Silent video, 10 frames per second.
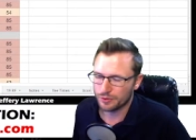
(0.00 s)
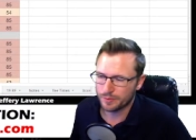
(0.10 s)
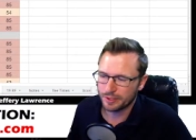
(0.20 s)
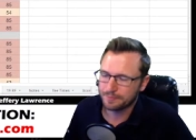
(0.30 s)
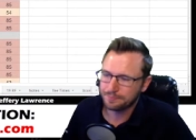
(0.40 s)

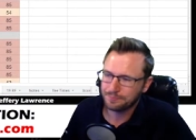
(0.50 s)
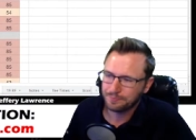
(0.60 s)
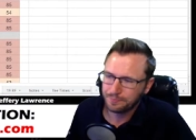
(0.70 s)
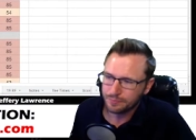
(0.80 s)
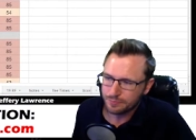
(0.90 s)
me.
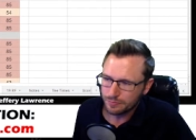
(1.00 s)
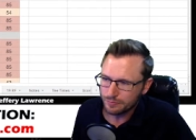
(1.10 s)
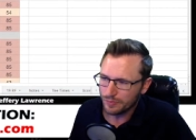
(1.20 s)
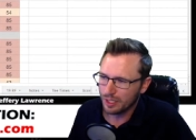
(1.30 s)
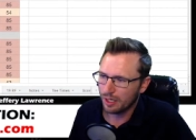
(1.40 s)

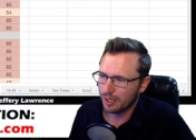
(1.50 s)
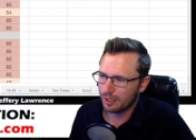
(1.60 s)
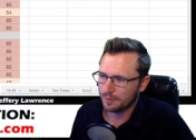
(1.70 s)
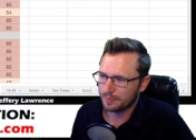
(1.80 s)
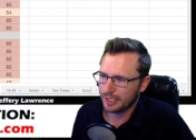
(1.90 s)

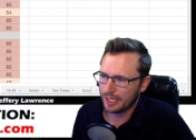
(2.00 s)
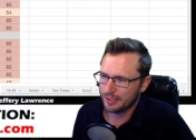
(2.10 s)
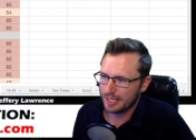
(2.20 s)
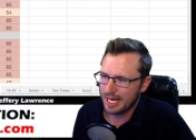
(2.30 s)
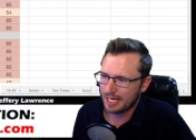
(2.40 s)
Um, and
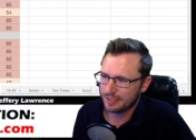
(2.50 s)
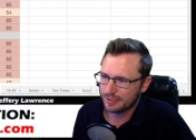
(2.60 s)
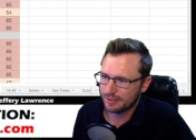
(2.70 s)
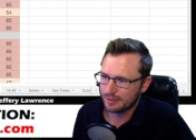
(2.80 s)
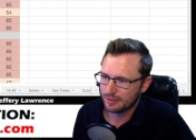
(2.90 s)
that
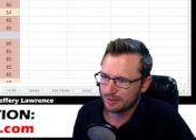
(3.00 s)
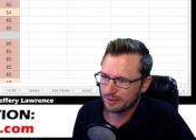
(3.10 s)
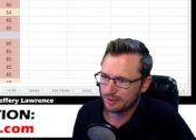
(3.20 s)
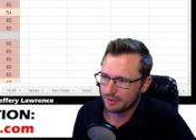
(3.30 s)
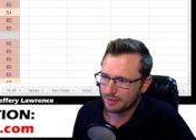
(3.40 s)

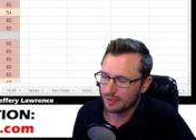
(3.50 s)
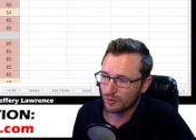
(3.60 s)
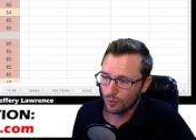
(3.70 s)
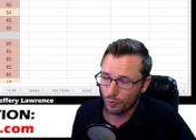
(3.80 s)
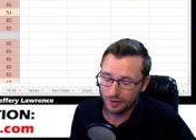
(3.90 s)

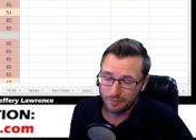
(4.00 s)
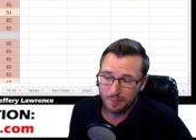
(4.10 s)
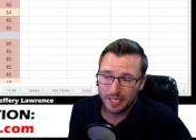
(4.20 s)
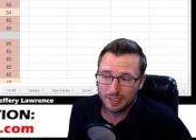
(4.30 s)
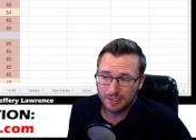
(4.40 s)
would have
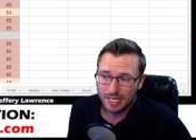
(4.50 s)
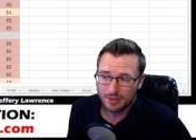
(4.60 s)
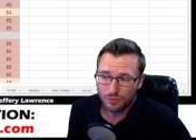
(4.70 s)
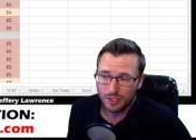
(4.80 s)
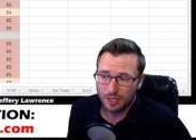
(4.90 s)
beat that
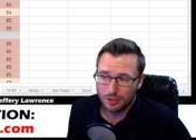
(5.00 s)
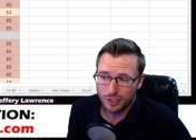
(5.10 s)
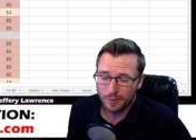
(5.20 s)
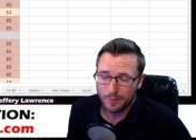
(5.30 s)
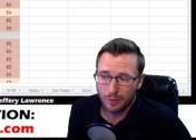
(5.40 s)
$3
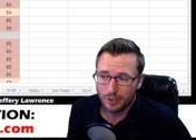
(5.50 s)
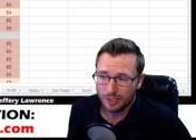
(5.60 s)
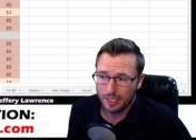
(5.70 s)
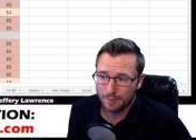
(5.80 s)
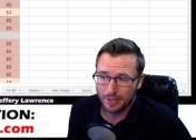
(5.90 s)
GBP winning
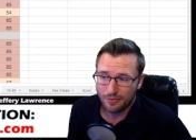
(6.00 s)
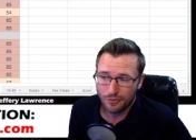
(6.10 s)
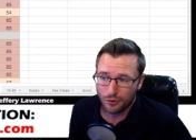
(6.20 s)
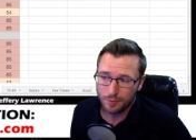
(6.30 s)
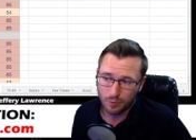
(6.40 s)
lineup by
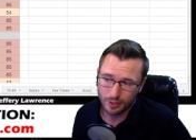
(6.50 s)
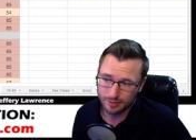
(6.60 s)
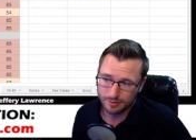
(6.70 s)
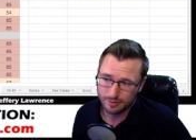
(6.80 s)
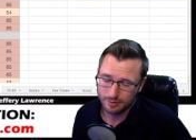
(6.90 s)
30
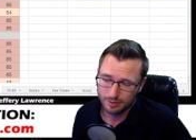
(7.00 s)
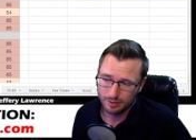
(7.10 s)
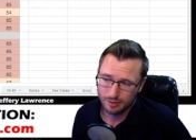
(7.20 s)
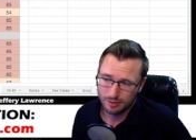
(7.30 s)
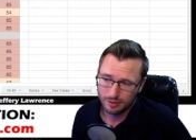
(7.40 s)
points.
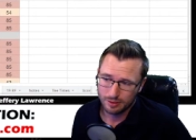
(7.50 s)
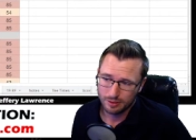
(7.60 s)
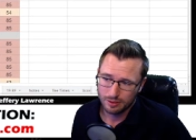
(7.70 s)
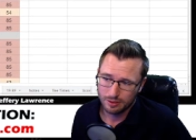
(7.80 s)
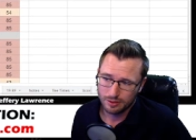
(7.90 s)

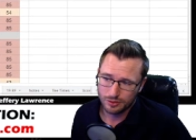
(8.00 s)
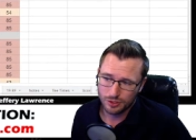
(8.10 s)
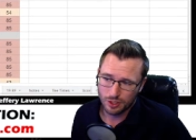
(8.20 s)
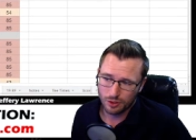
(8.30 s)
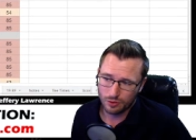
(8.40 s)

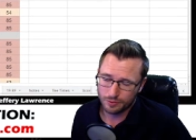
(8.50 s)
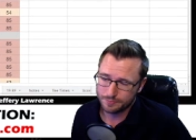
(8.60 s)
So